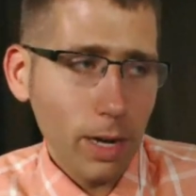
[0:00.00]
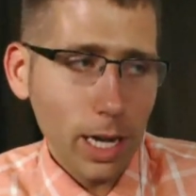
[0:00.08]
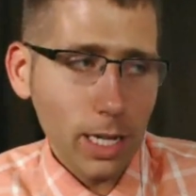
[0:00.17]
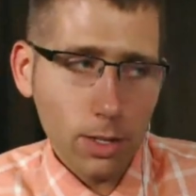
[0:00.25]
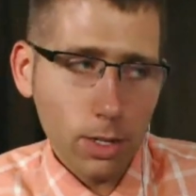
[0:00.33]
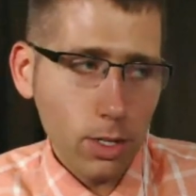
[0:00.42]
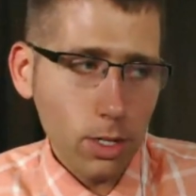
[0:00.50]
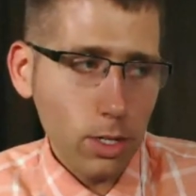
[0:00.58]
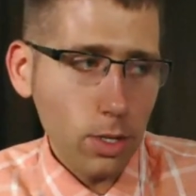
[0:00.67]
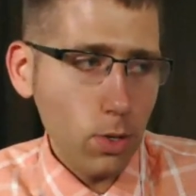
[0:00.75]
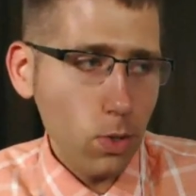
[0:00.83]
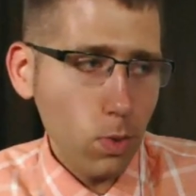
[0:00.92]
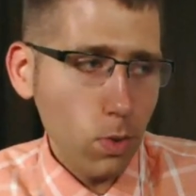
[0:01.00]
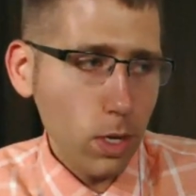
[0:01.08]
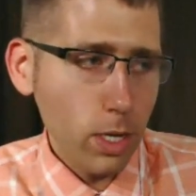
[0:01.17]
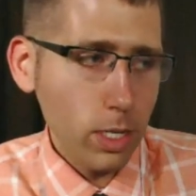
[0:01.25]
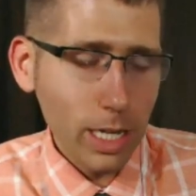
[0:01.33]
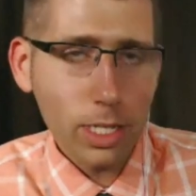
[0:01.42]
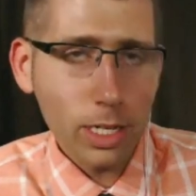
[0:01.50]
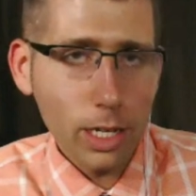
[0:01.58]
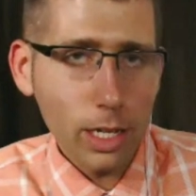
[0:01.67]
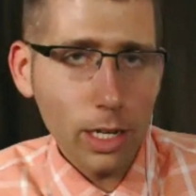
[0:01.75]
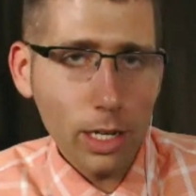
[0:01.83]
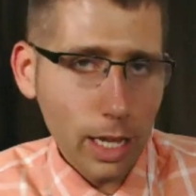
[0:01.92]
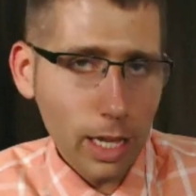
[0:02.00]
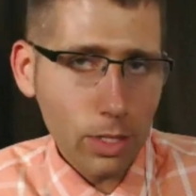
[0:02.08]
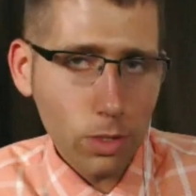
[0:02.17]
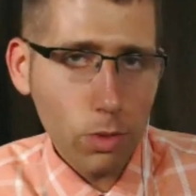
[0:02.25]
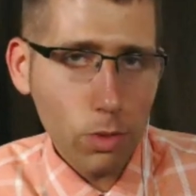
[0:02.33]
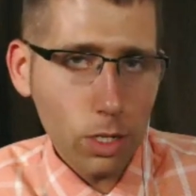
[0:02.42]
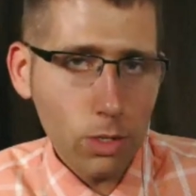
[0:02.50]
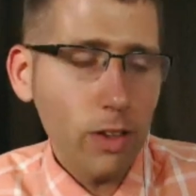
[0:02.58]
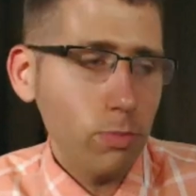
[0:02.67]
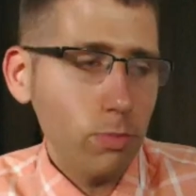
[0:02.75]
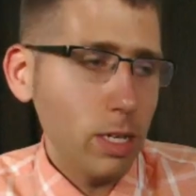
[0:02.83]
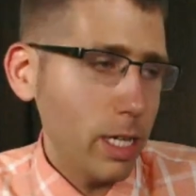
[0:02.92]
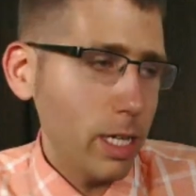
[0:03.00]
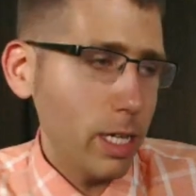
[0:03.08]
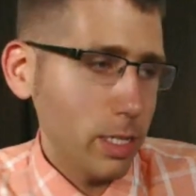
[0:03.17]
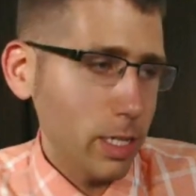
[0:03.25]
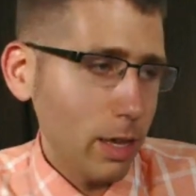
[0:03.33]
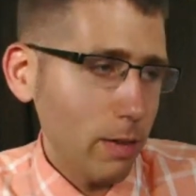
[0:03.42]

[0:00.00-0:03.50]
and I couldn't do what Dustin did, and that's what drives me nuts because